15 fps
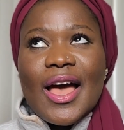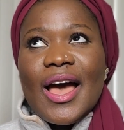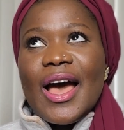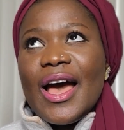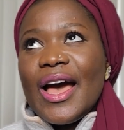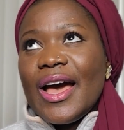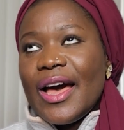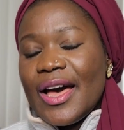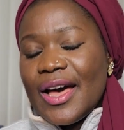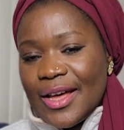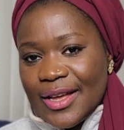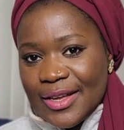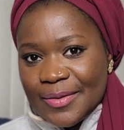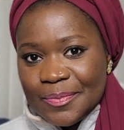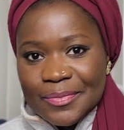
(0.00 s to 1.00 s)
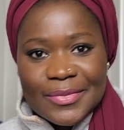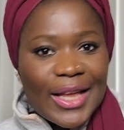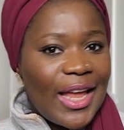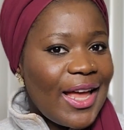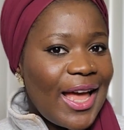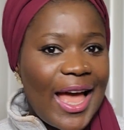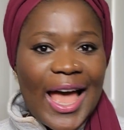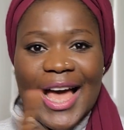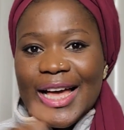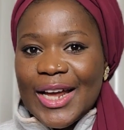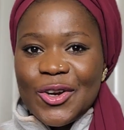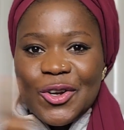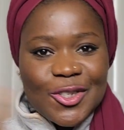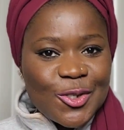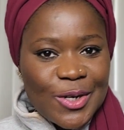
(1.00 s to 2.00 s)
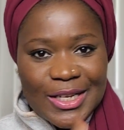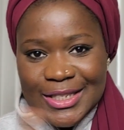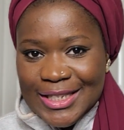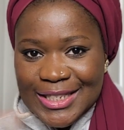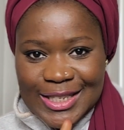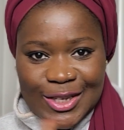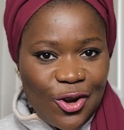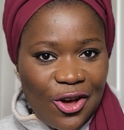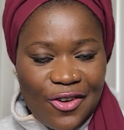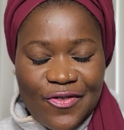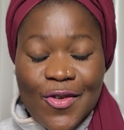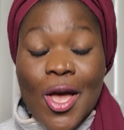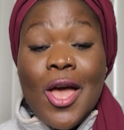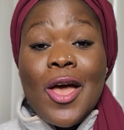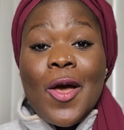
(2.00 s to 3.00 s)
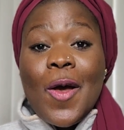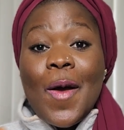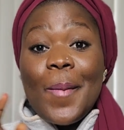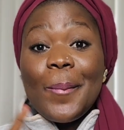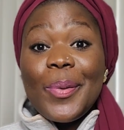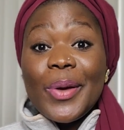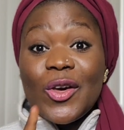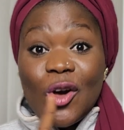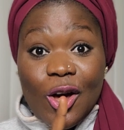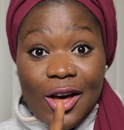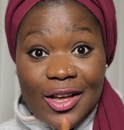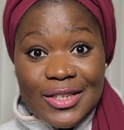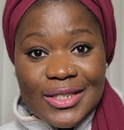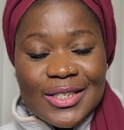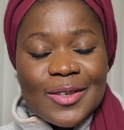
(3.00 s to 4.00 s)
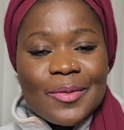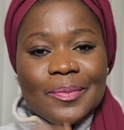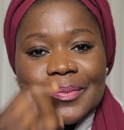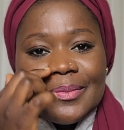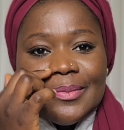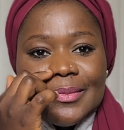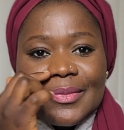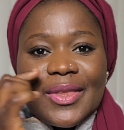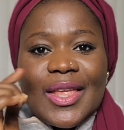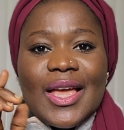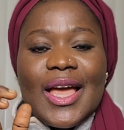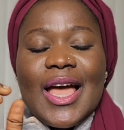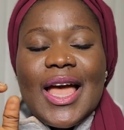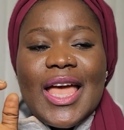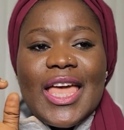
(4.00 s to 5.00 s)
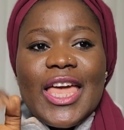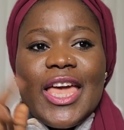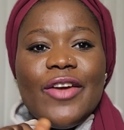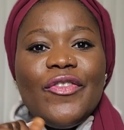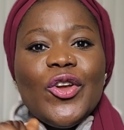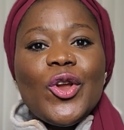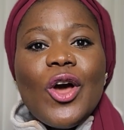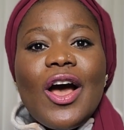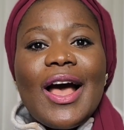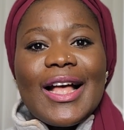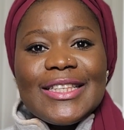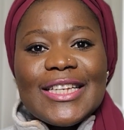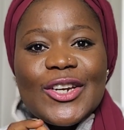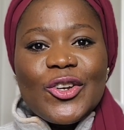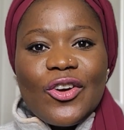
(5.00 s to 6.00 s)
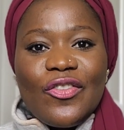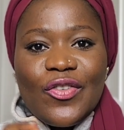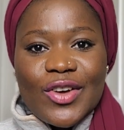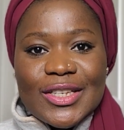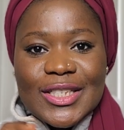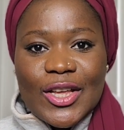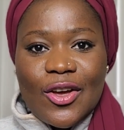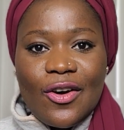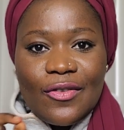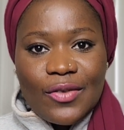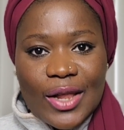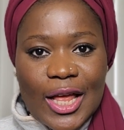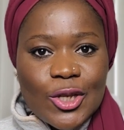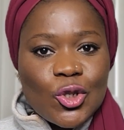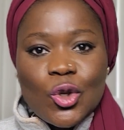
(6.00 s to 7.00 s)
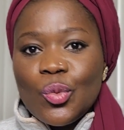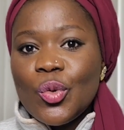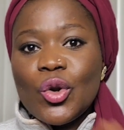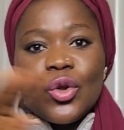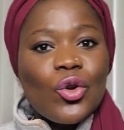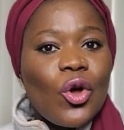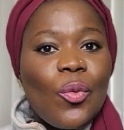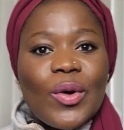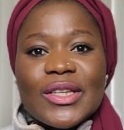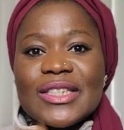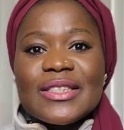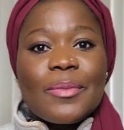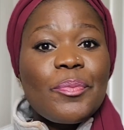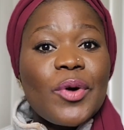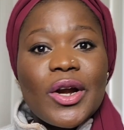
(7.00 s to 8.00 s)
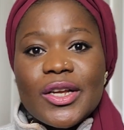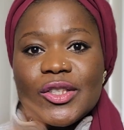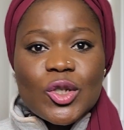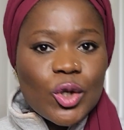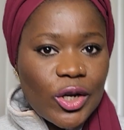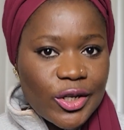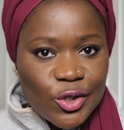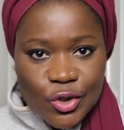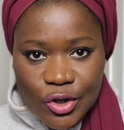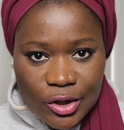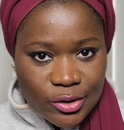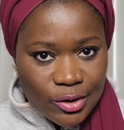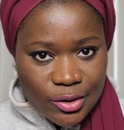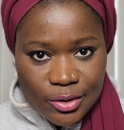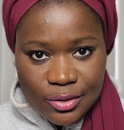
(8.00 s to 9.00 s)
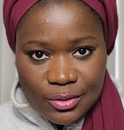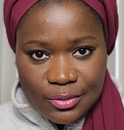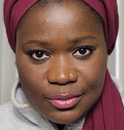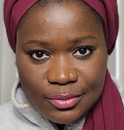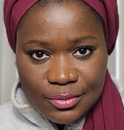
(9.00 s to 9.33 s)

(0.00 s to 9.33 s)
I cannot stress this enough, because if you don't attend your first day of class, you wouldn't know what is important to your instructor.